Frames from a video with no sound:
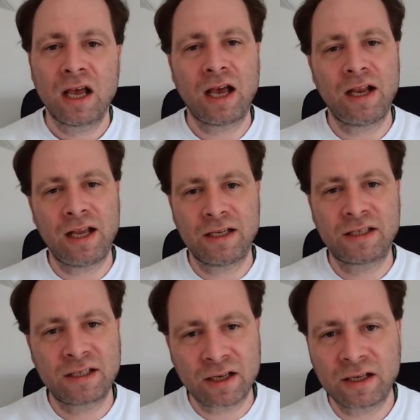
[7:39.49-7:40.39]

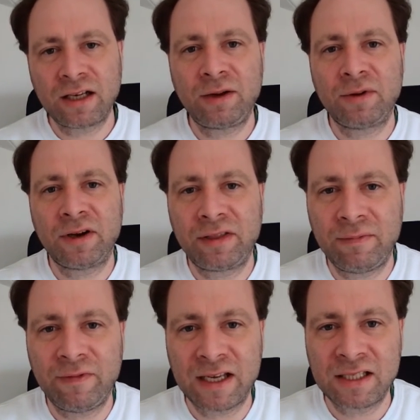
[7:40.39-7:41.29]
It's certainly worth
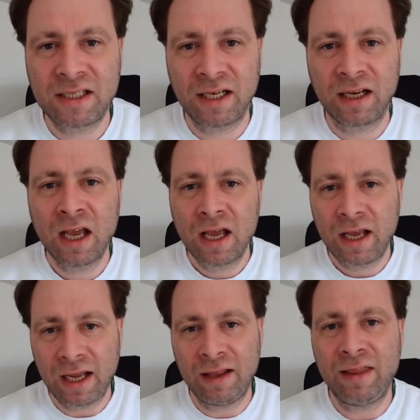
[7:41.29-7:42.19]
investing
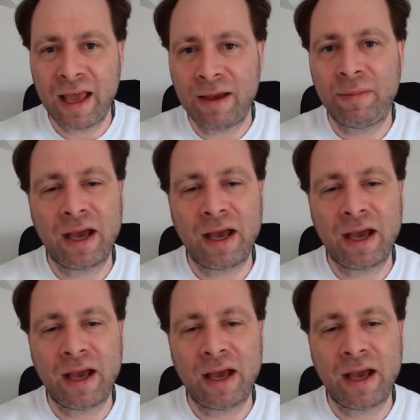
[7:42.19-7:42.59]
in them.